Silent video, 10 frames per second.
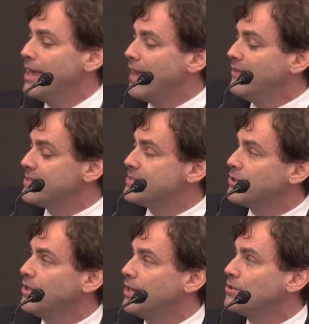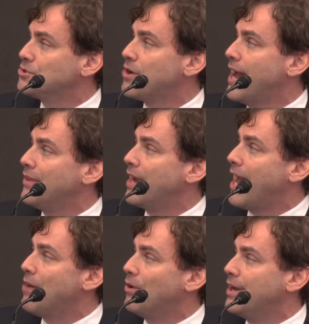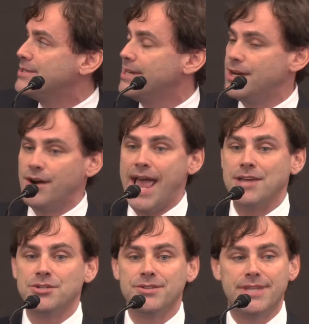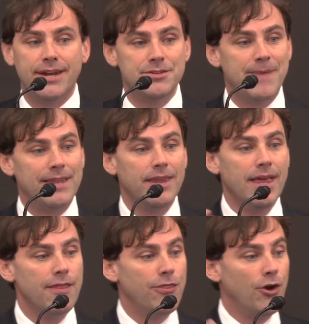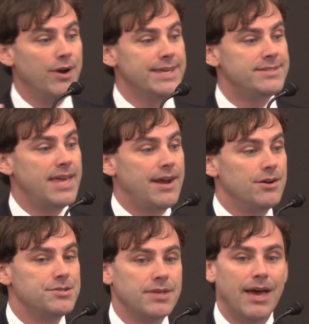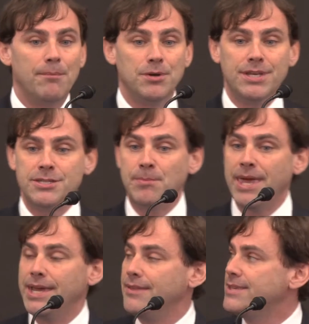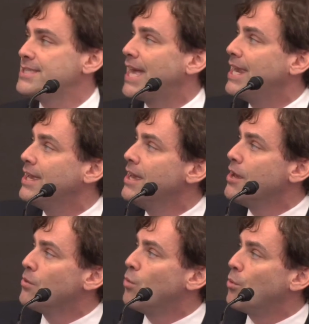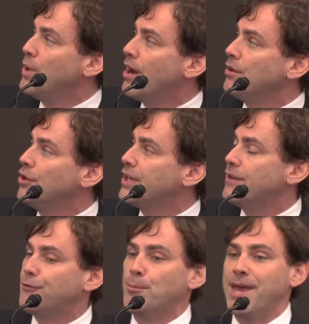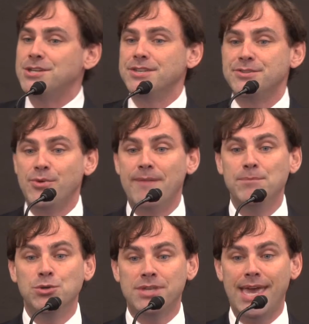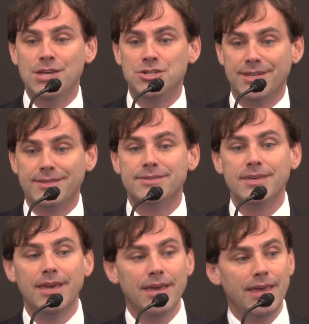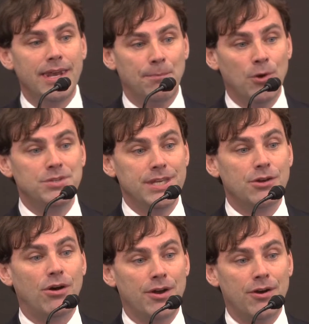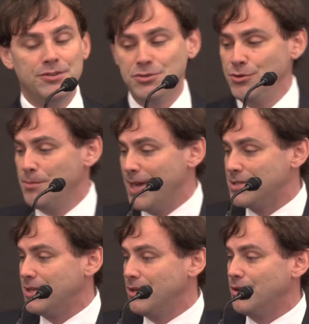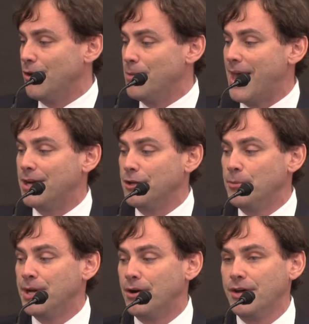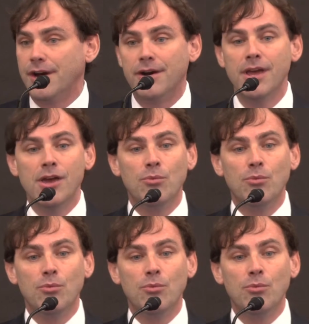And this is a clinical trial that I run. It's an international study. There's about 30 centers participating in this study, where we are looking for patients who have mutations in a protein called HER2. You heard about it a little bit earlier.